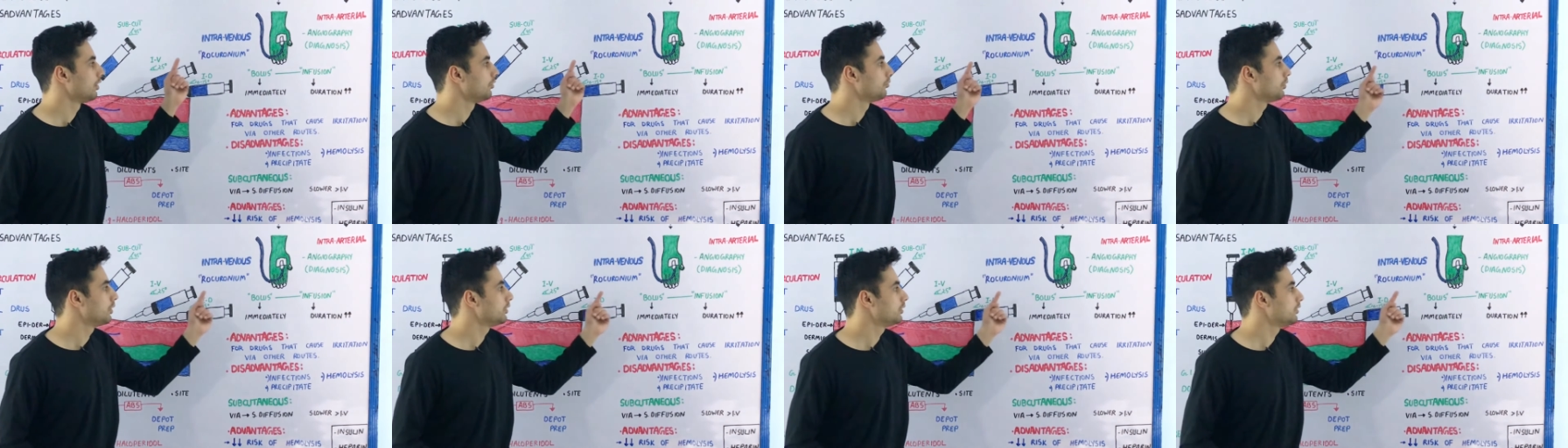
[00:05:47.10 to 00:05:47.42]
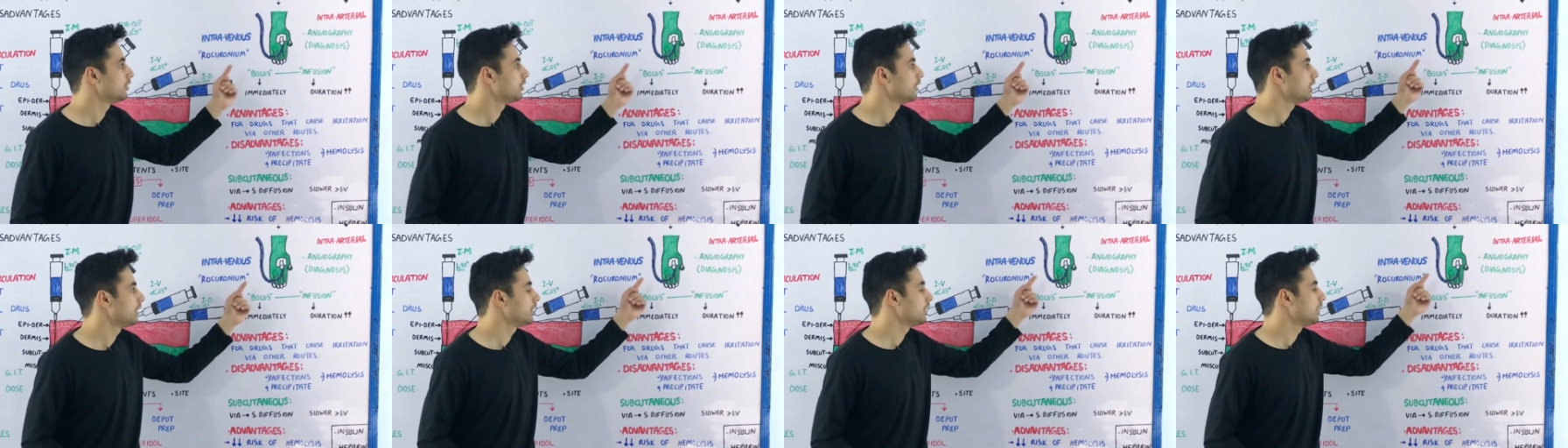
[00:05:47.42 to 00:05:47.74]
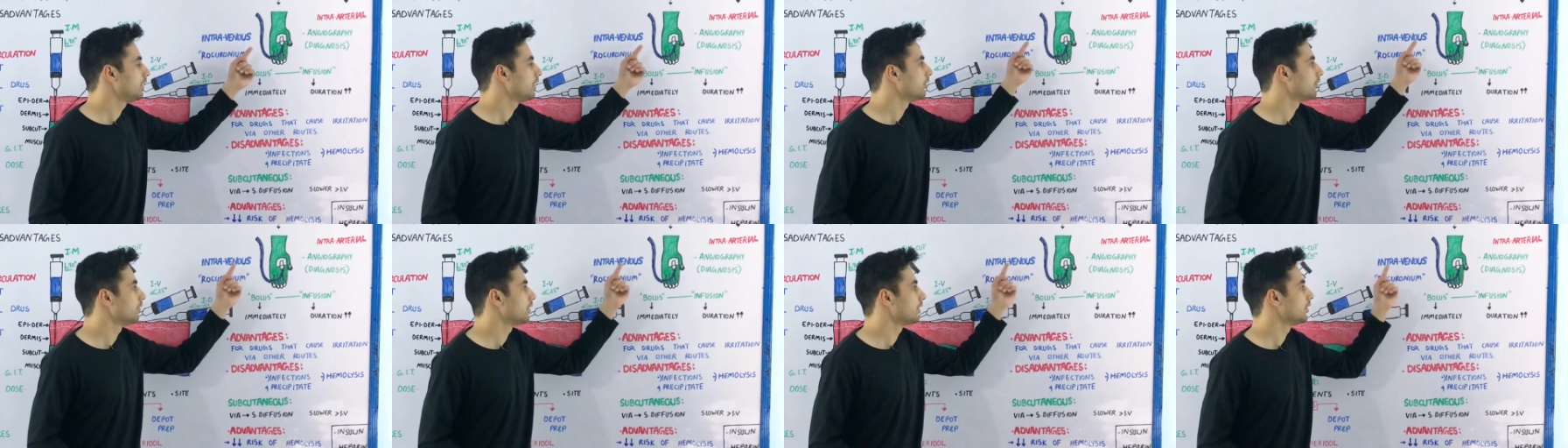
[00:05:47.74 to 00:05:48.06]
majorly
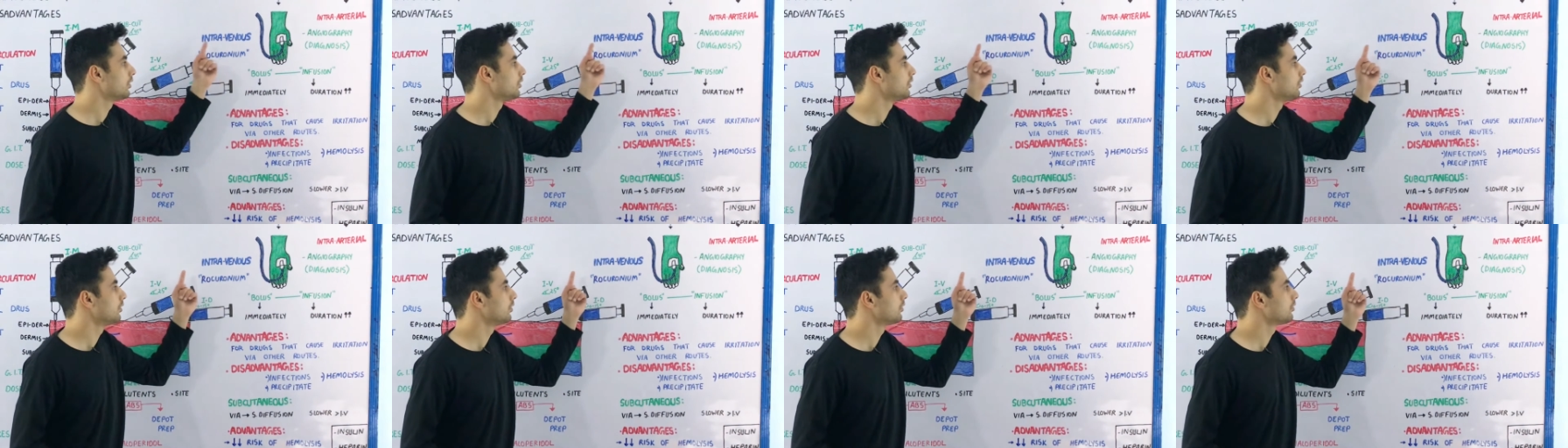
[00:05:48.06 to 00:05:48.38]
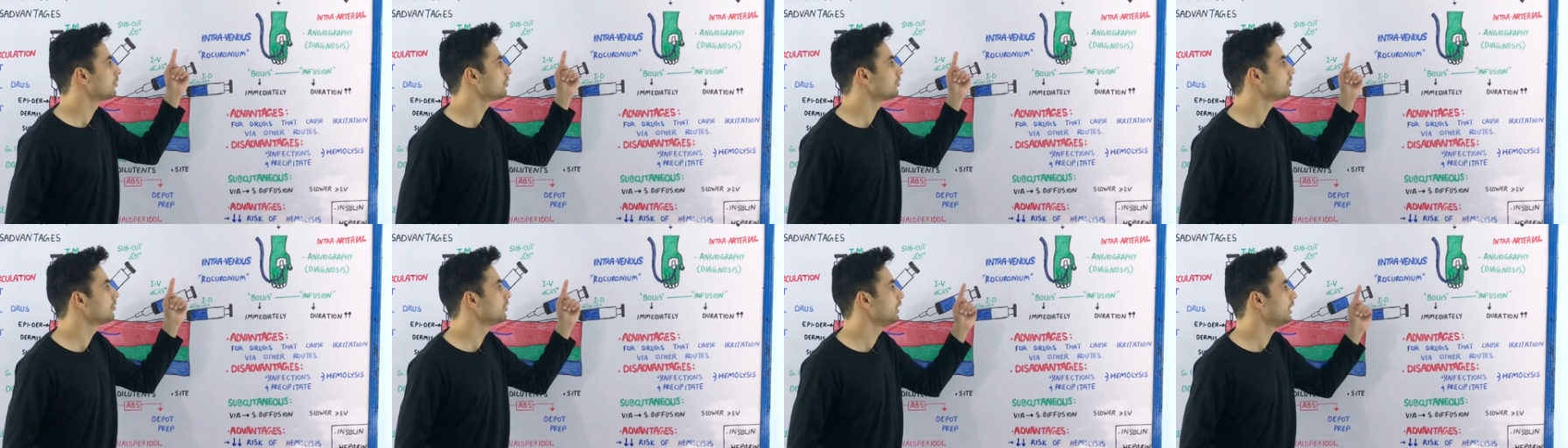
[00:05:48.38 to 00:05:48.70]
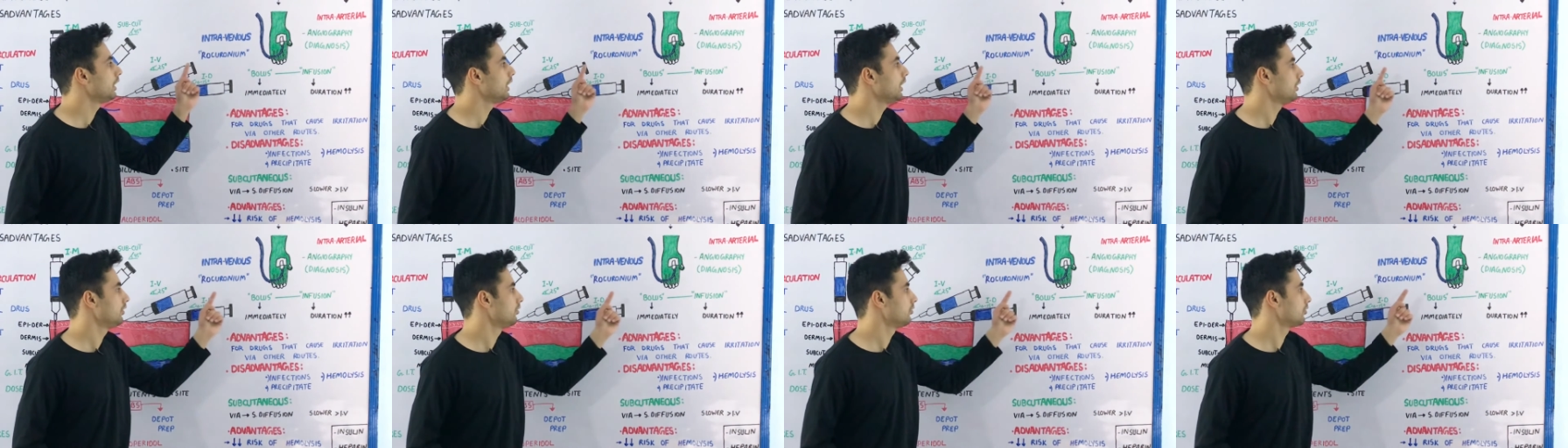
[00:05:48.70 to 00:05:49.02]
given through the
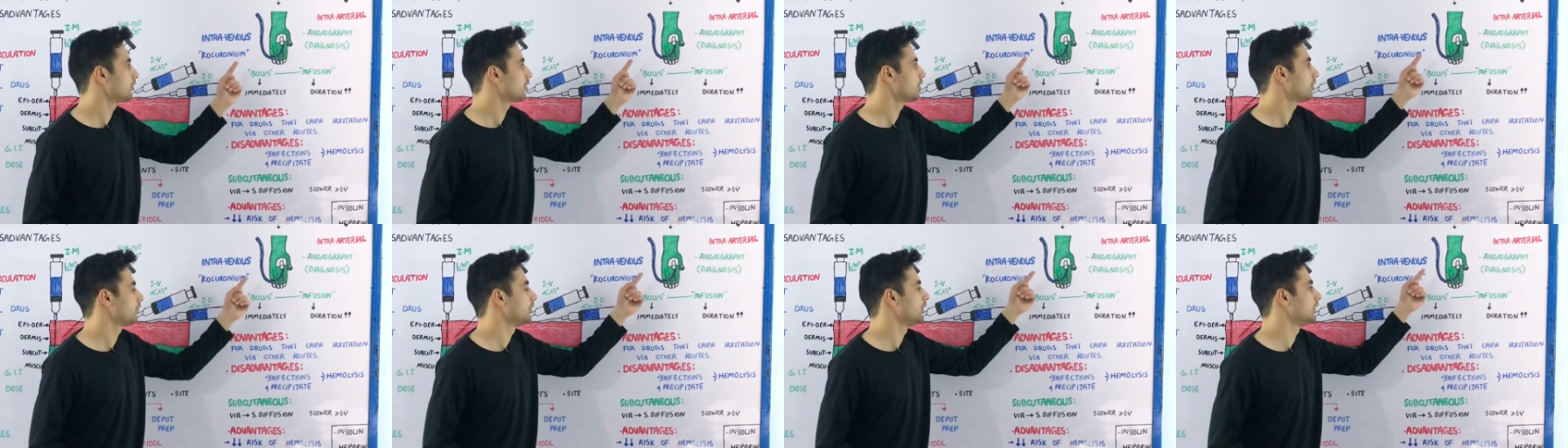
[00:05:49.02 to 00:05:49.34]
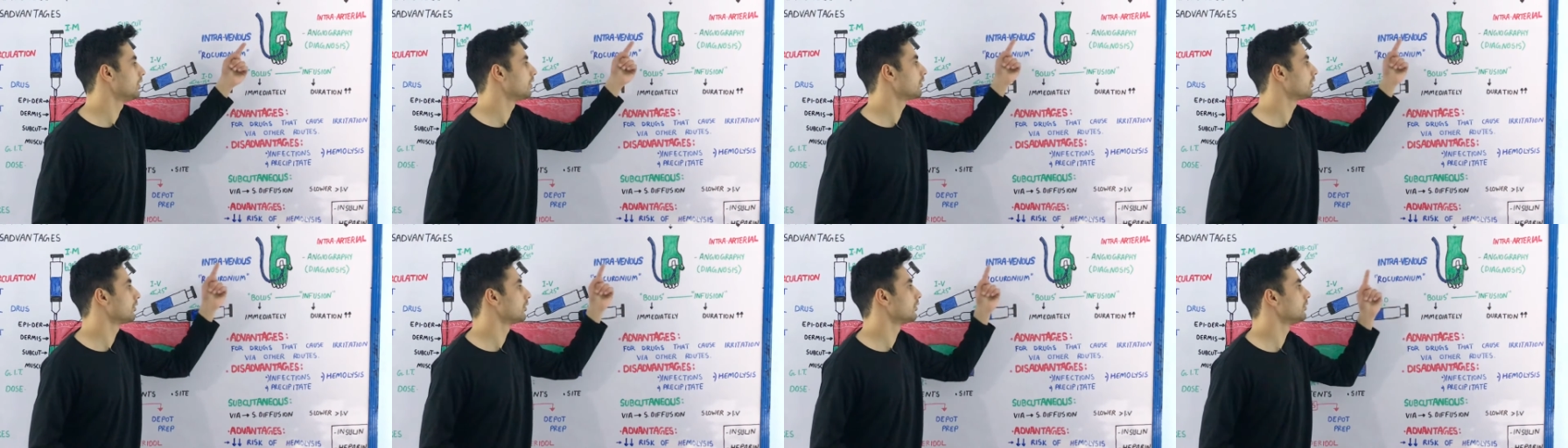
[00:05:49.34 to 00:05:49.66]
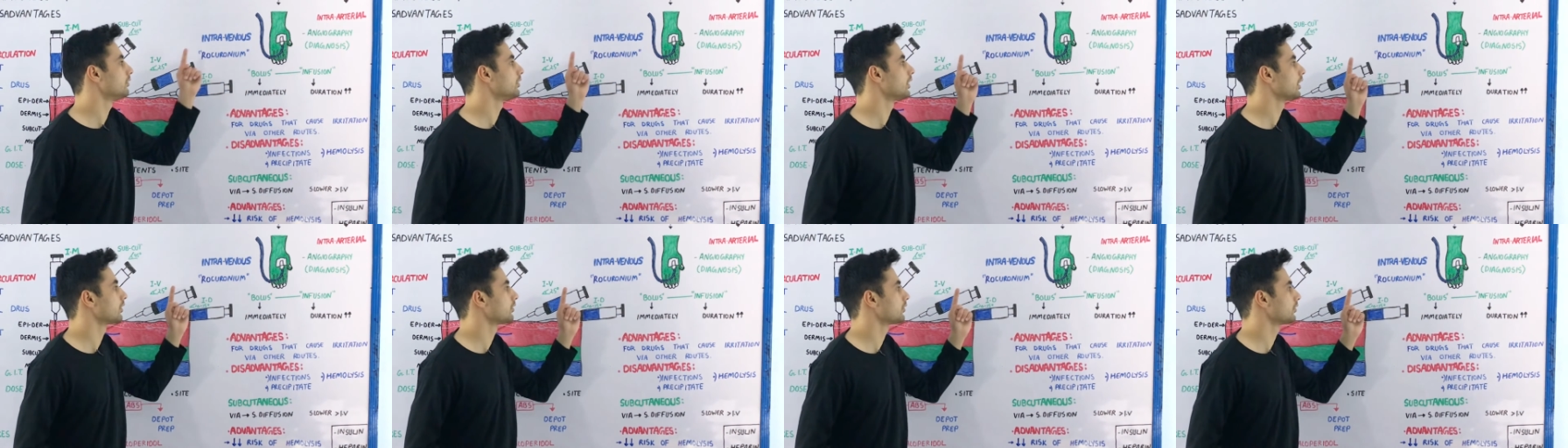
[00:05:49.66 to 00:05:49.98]
intravenous
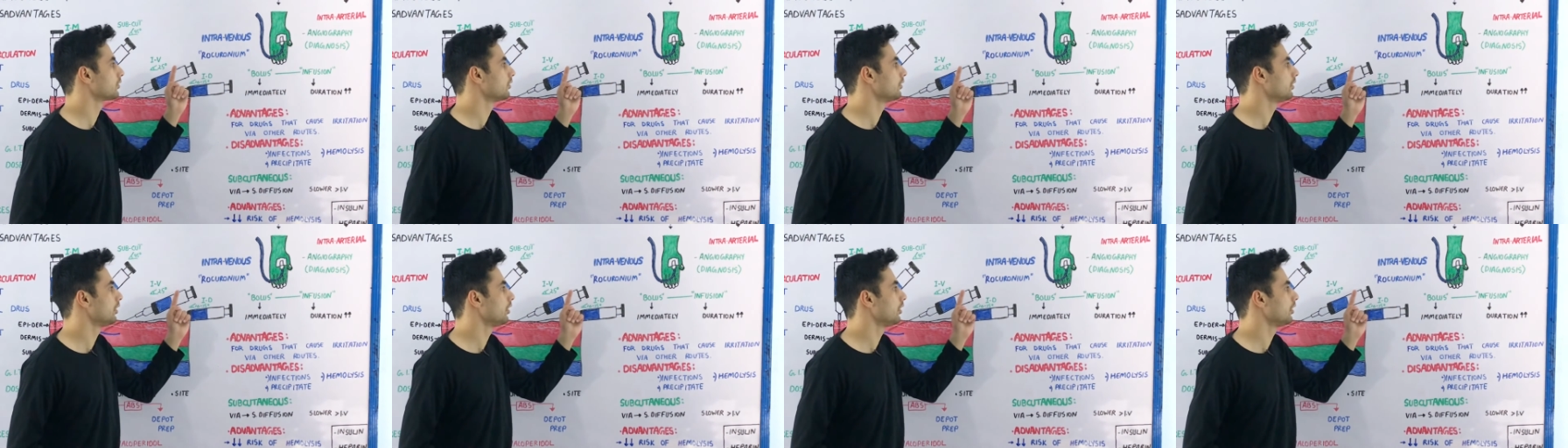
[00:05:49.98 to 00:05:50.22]
injection